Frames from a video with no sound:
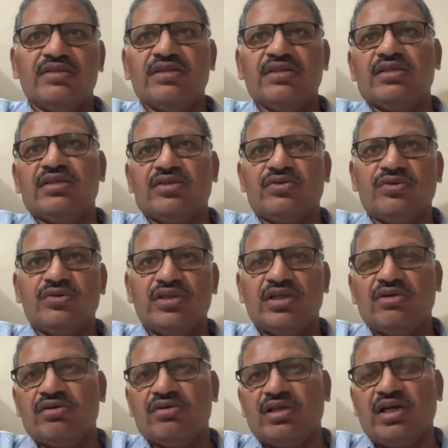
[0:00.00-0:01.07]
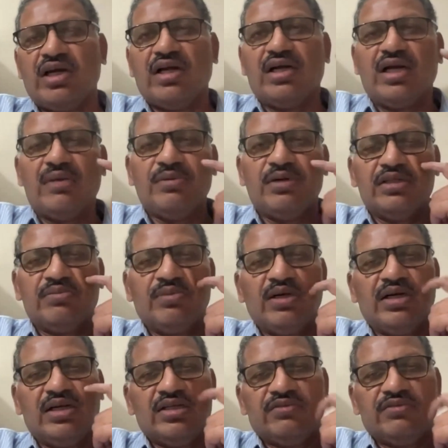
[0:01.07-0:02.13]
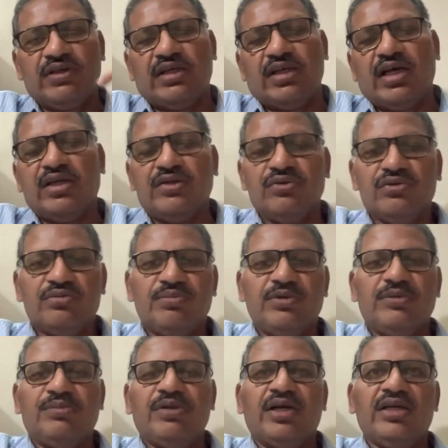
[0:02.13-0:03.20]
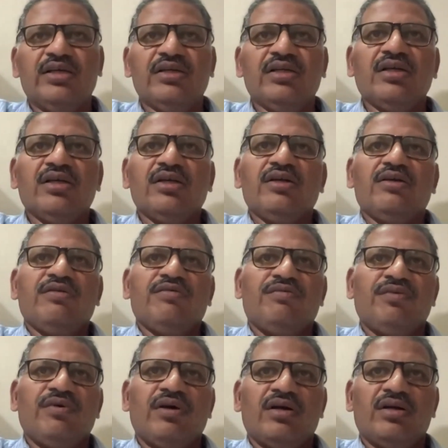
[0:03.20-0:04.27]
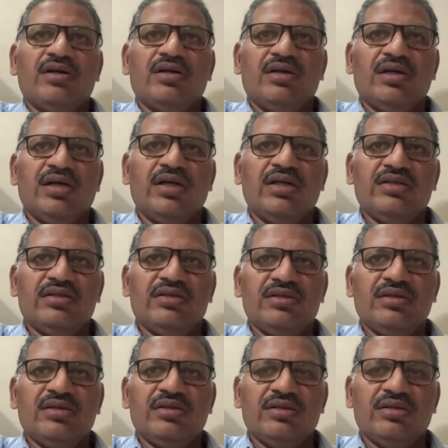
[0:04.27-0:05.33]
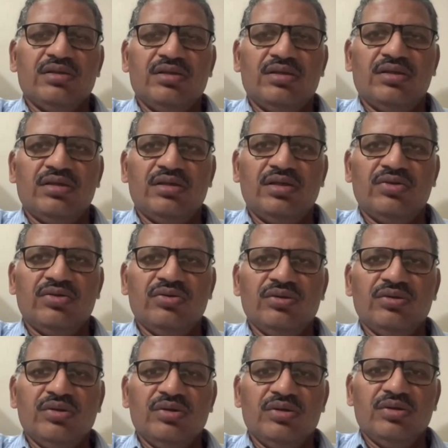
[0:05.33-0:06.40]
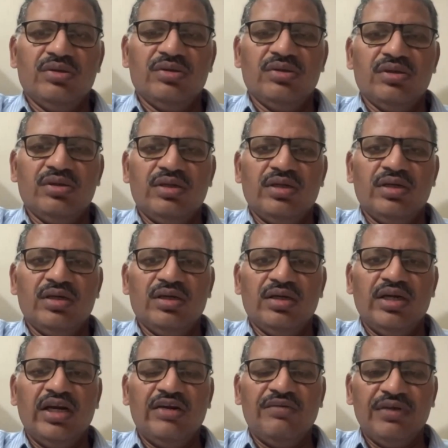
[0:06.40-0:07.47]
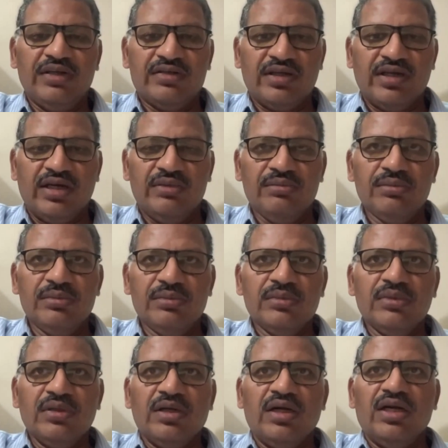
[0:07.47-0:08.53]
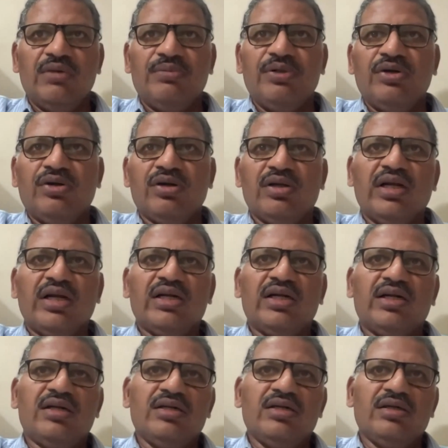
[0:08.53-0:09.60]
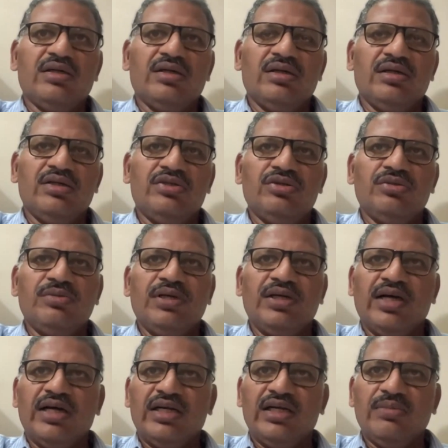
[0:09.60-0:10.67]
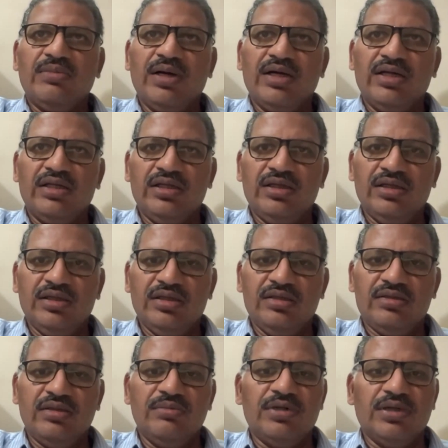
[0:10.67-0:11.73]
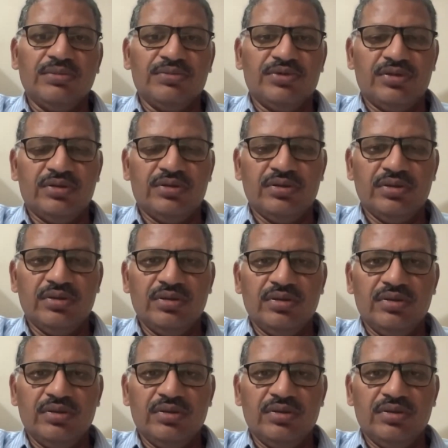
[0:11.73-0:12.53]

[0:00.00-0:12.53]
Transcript: disease associated with di diabetes mellitus, we can use PPI for uh, at least you know eight weeks time, and beyond that, it should be guided by the symptoms.